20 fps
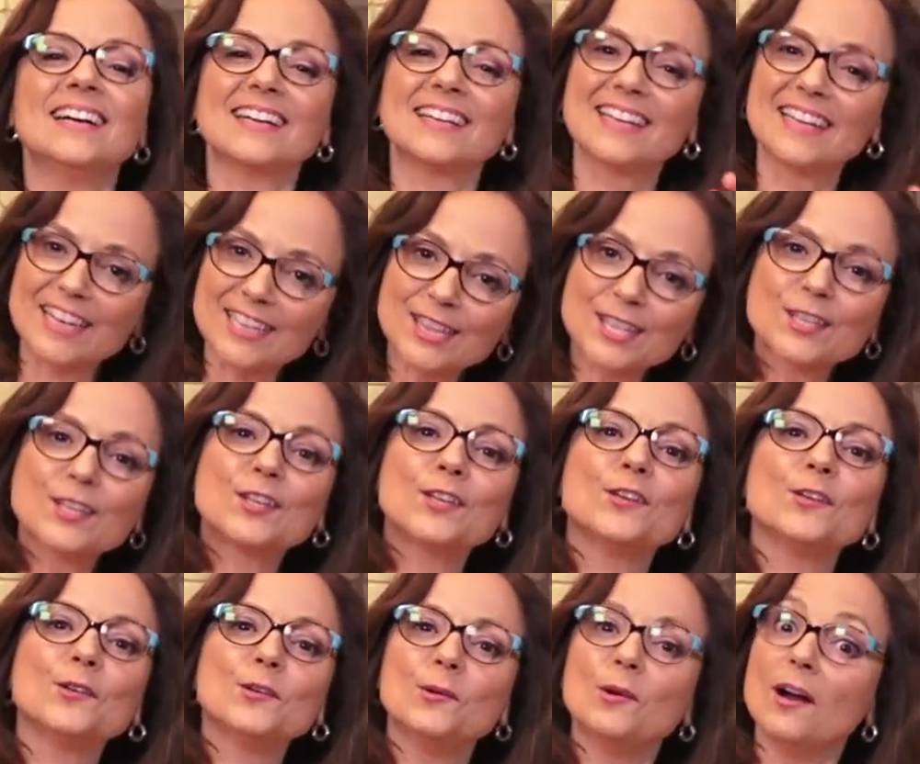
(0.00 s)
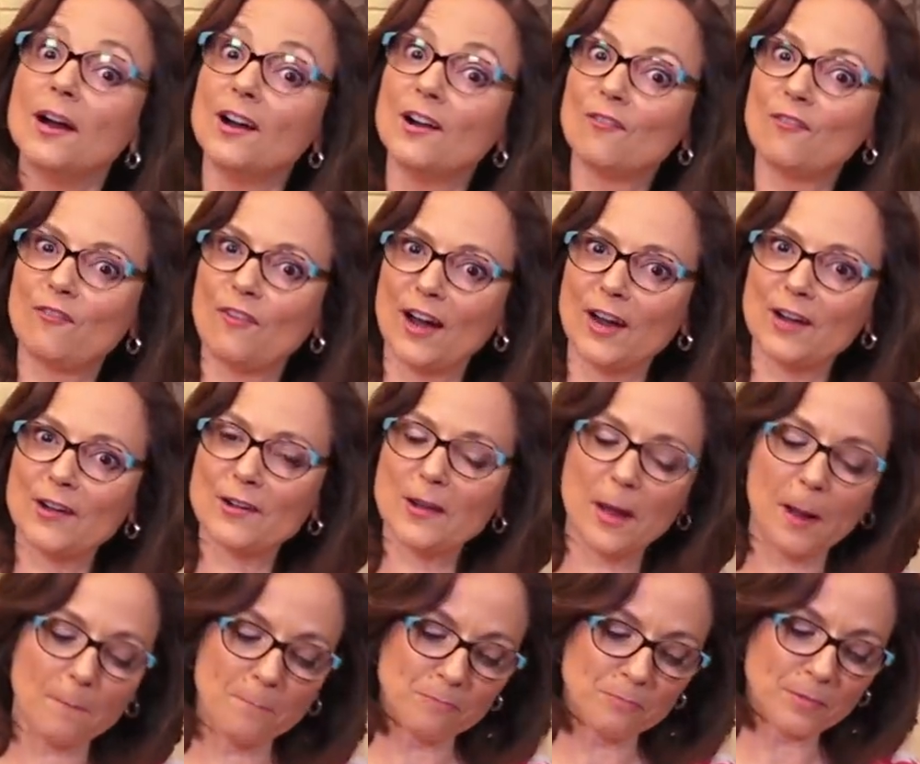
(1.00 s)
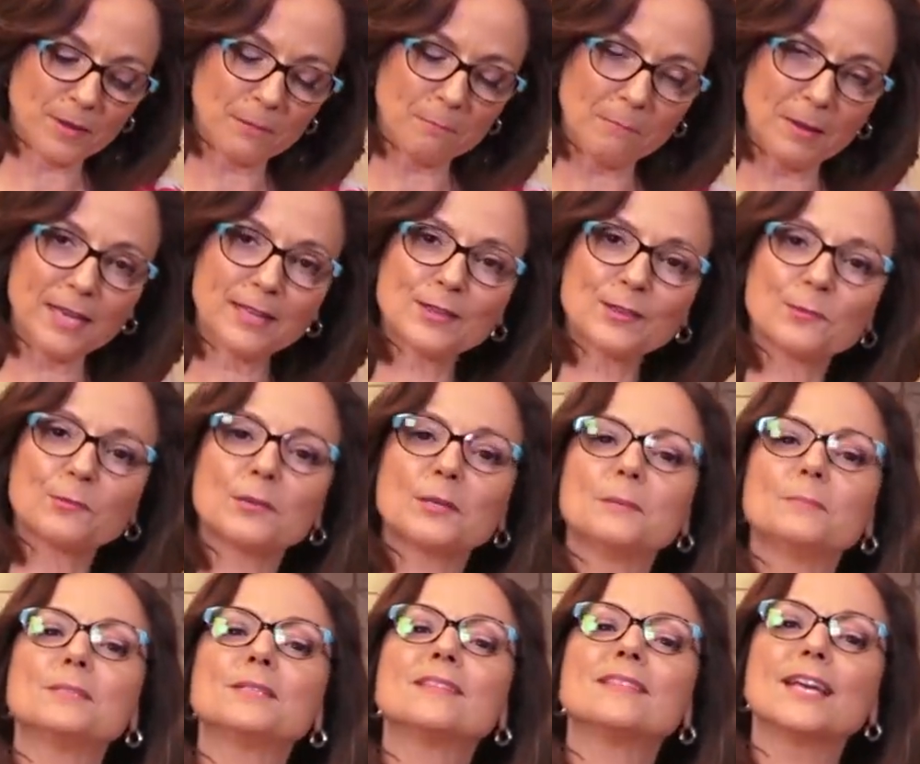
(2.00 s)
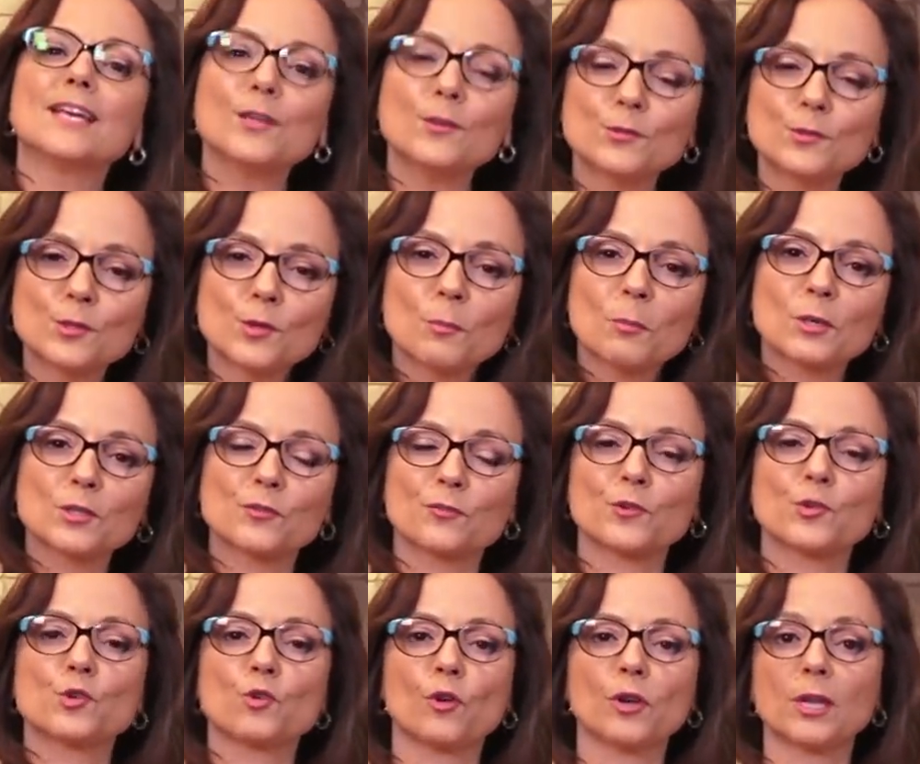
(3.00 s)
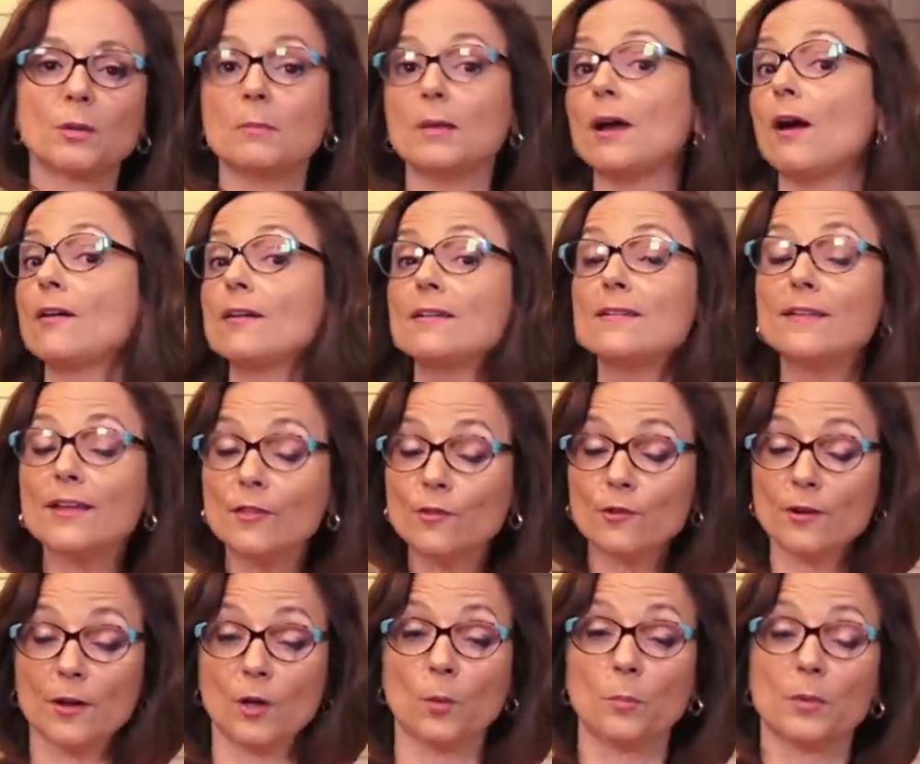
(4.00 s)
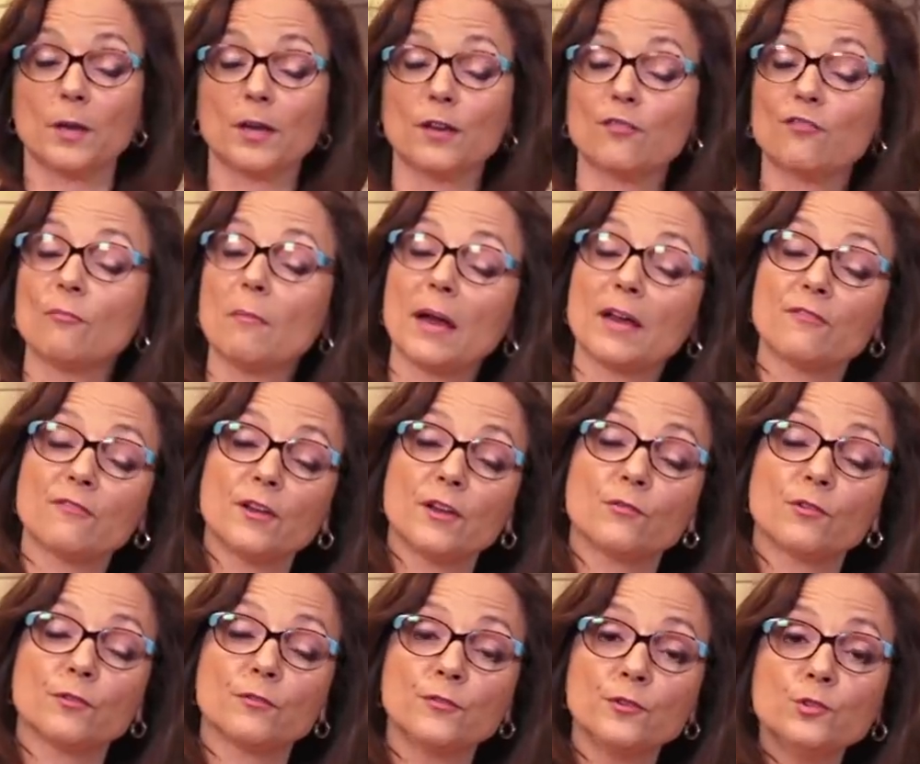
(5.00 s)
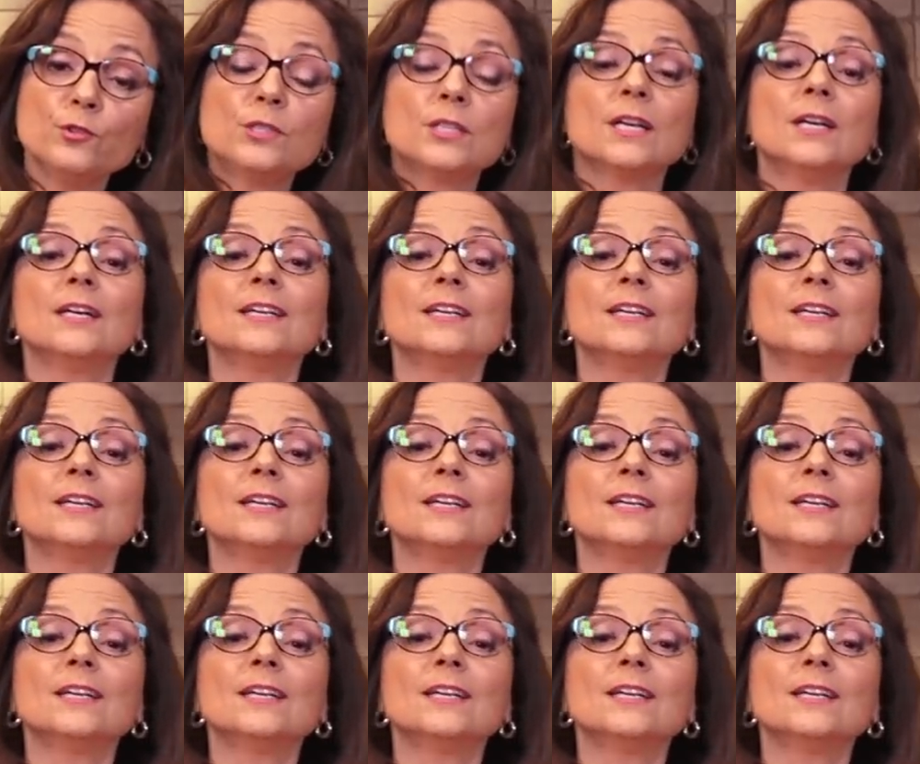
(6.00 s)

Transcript: Get the cue fired up, make the ribs. Thank you so much for joining me on another helping of my favorite foods.